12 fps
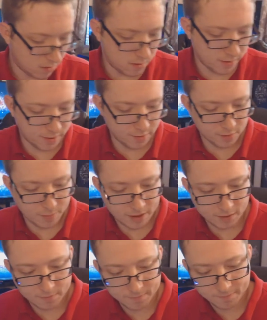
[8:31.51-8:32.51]
Oh, there is a
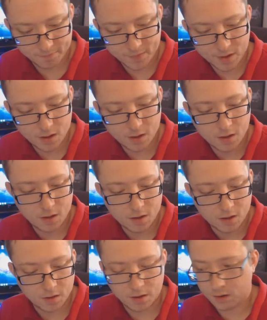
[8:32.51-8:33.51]
button.
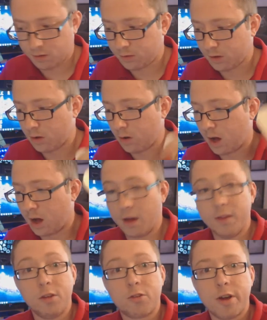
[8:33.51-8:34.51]
All right, so
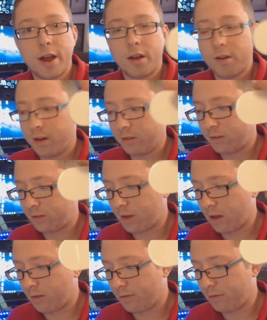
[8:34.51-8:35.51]
uh, the tracker
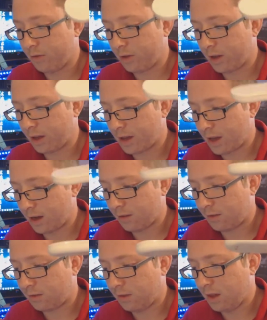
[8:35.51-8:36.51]
itself, you can kind
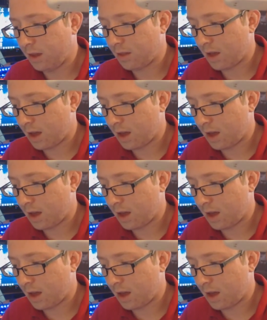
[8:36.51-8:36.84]
of see